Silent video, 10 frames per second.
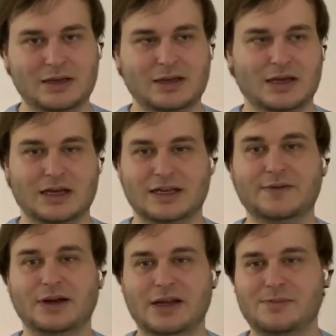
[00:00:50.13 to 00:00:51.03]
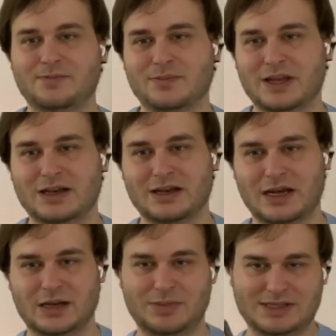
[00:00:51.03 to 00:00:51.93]
If I am, then
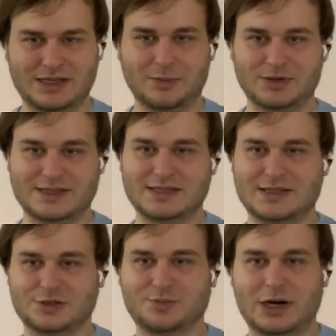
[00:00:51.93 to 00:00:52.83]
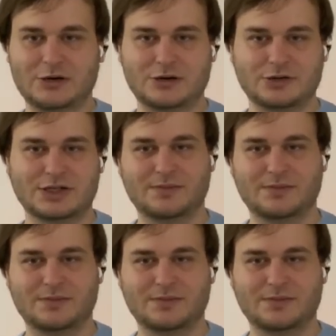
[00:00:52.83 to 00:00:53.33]
I basically present such a barcode.